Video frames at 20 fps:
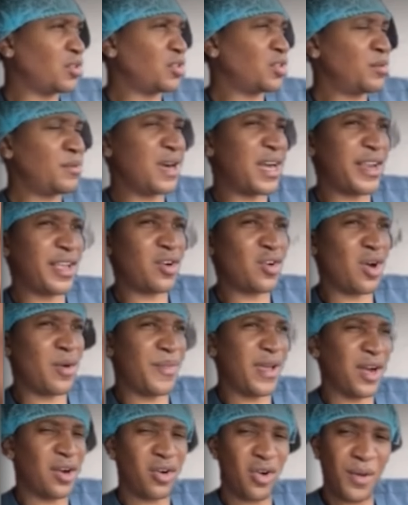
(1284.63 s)
somebody come
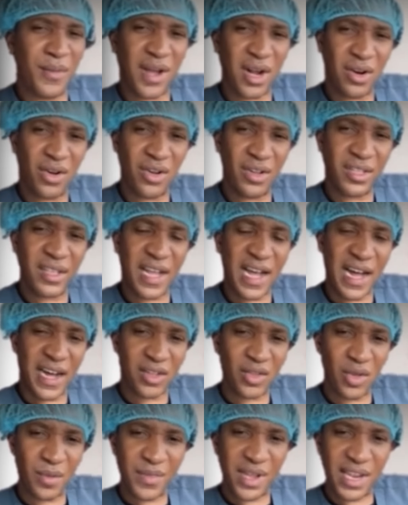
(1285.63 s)
here, go talk
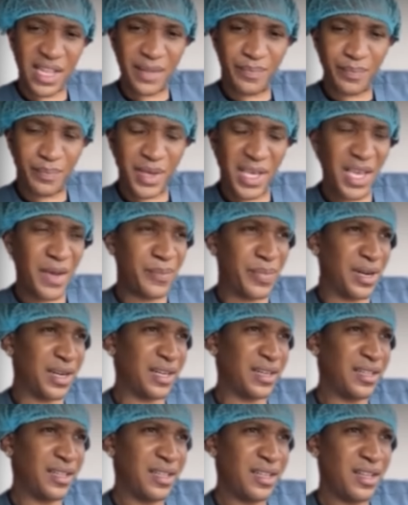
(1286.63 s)
to me. People,
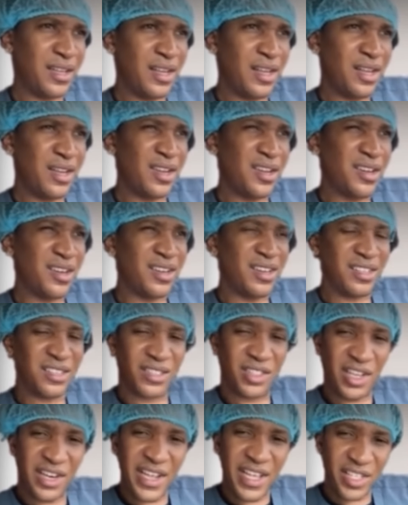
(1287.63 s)

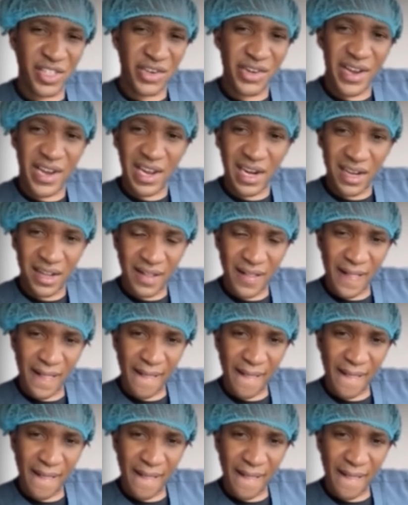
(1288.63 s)
so this real